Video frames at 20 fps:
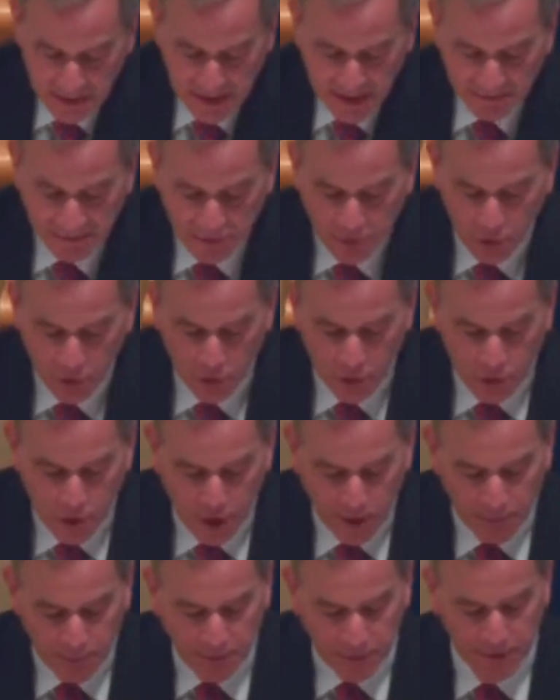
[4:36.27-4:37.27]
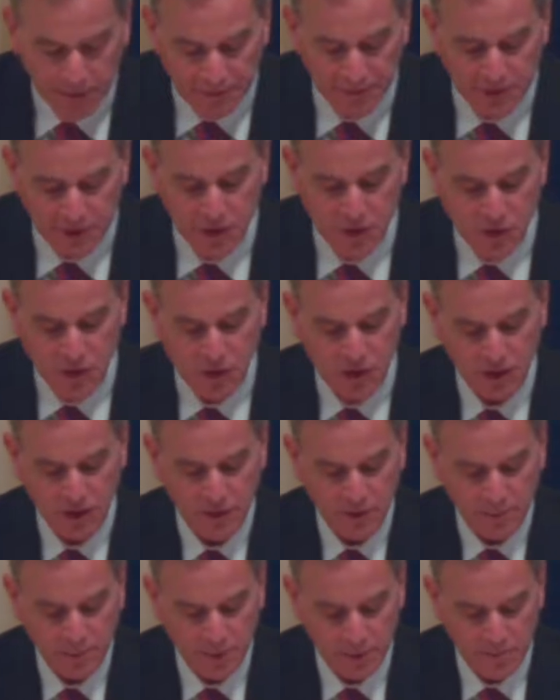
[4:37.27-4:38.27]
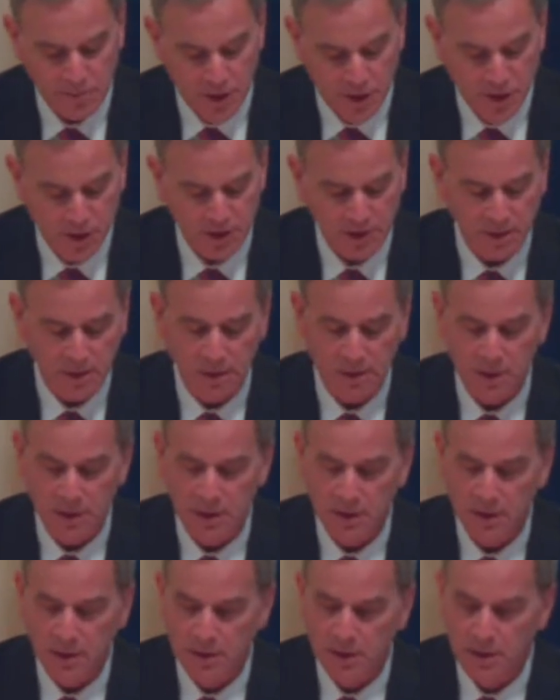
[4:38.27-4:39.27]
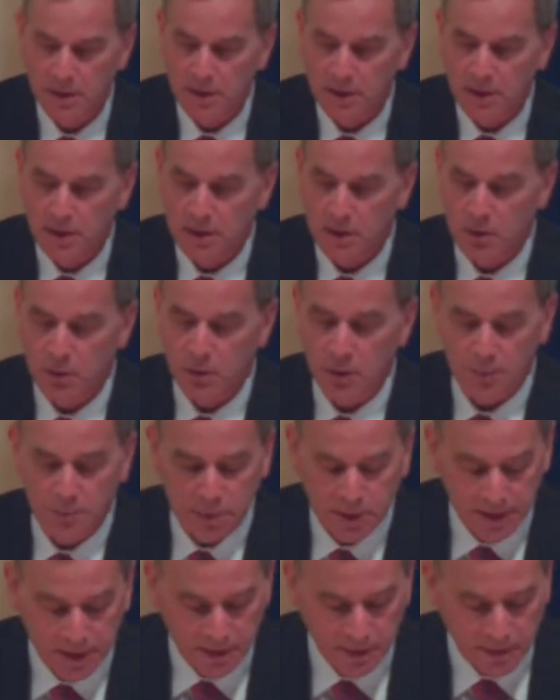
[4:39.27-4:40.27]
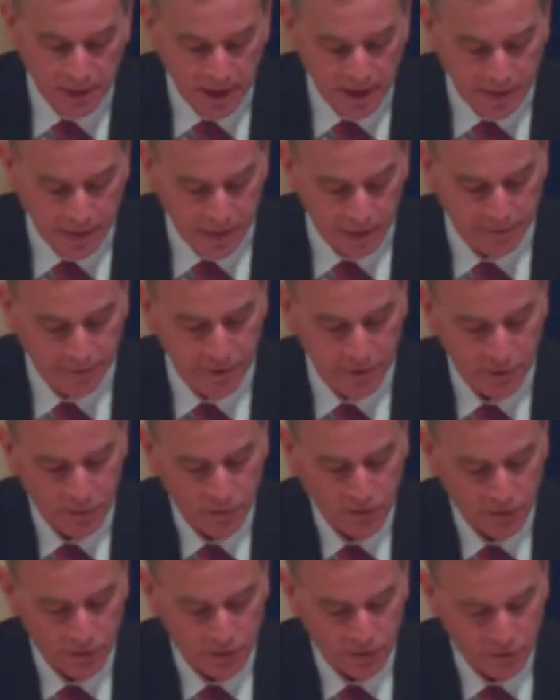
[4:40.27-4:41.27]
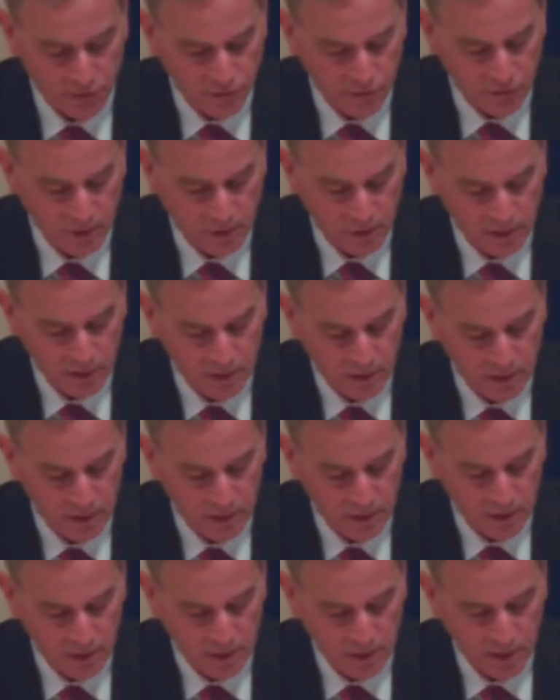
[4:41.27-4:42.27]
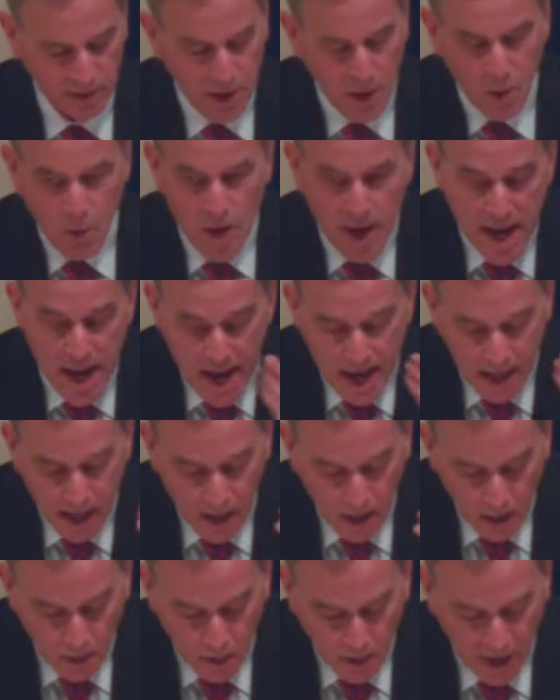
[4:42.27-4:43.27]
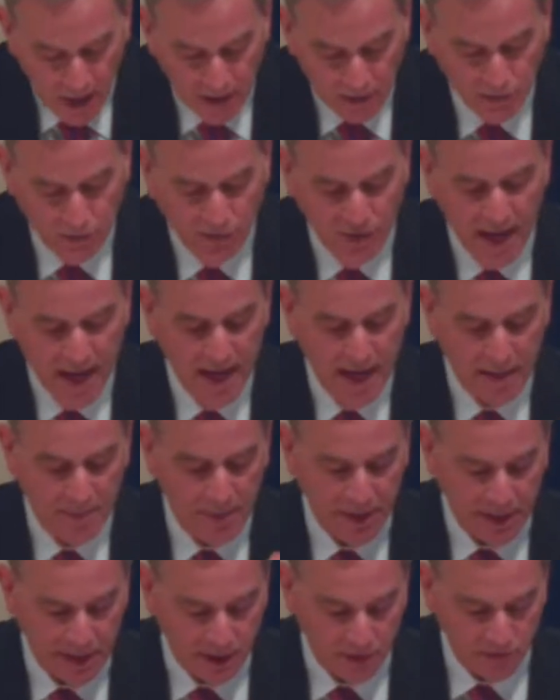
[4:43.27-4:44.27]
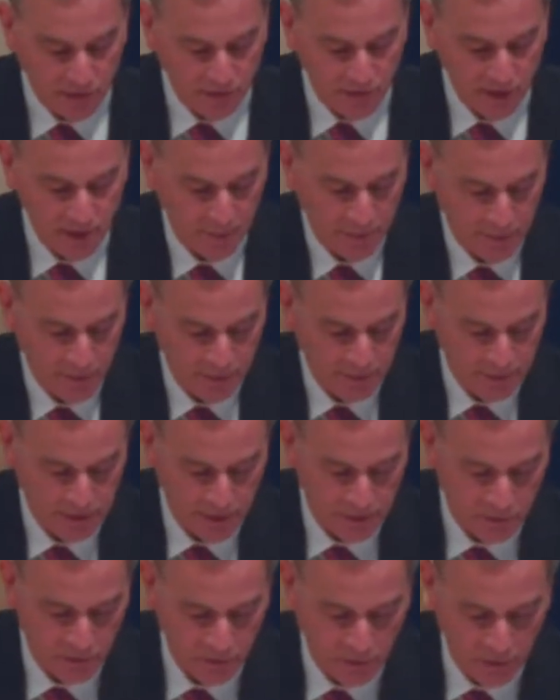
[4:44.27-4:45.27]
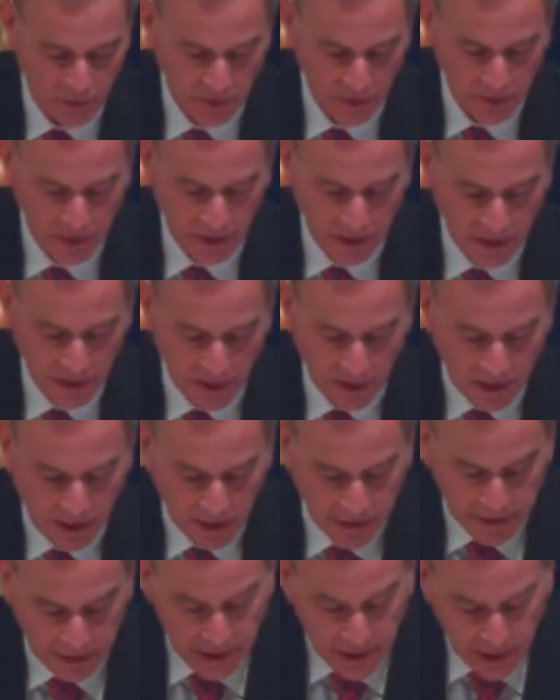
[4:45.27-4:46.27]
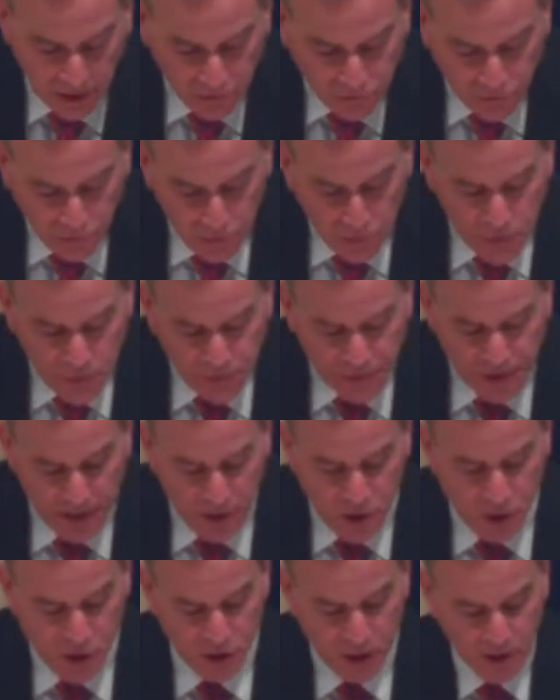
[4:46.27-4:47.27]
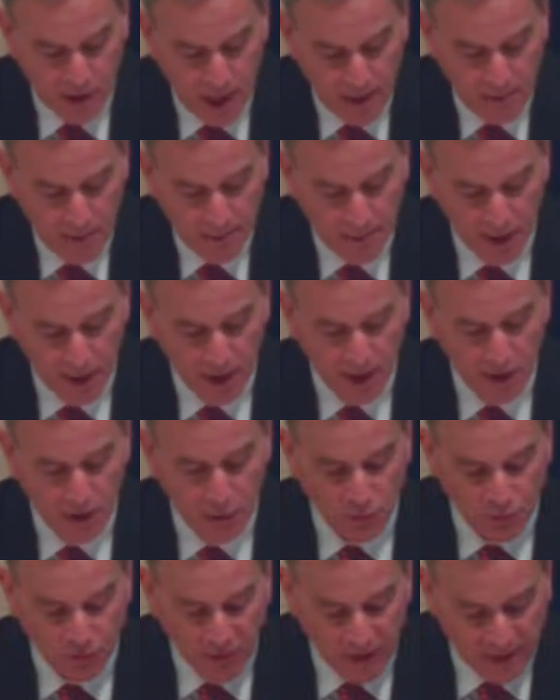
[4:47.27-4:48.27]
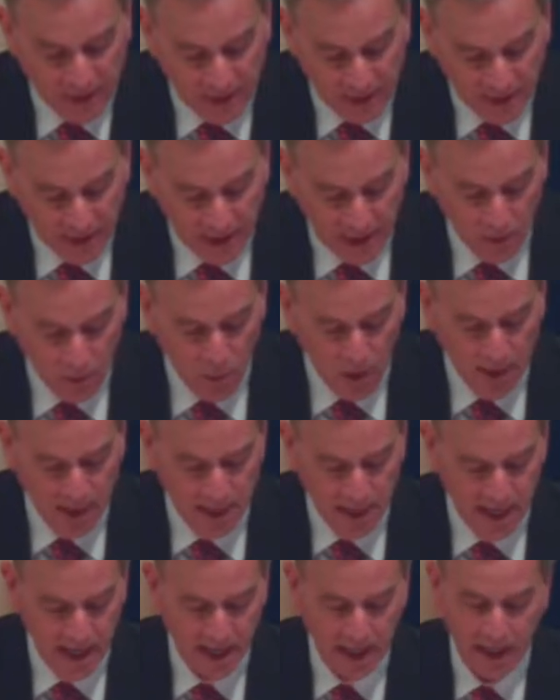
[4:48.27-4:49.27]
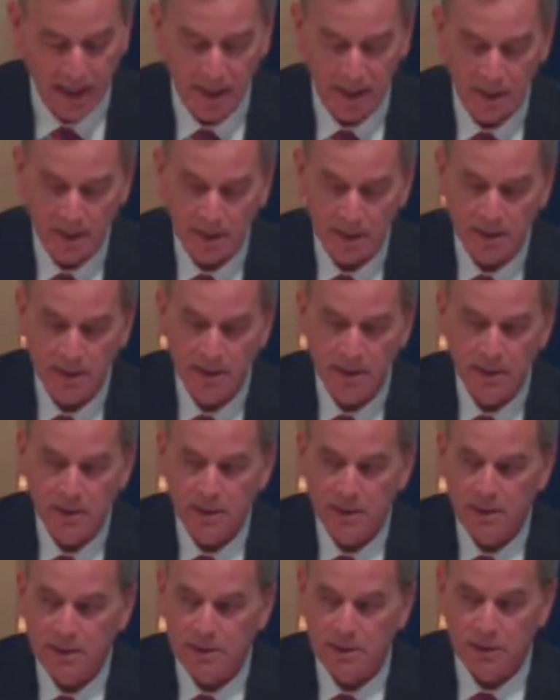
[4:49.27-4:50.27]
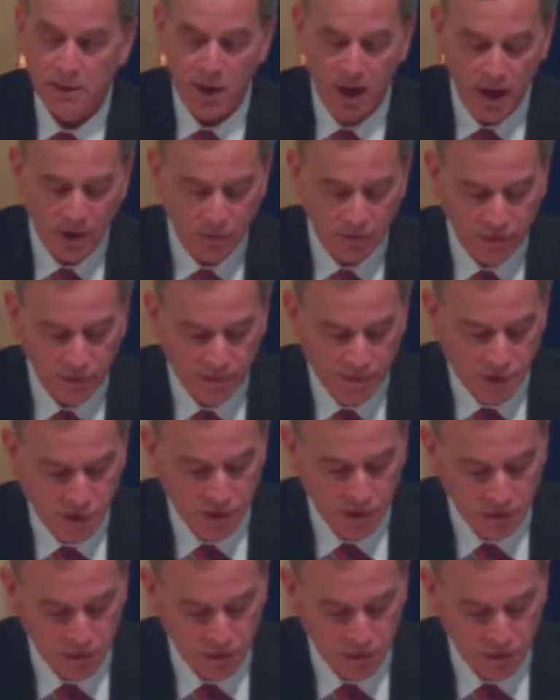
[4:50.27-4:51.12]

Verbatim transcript: but have turned our privilege into permission to obliterate their futures. We echo Isaiah because of our privilege. These two things shall come upon you suddenly in one day loss of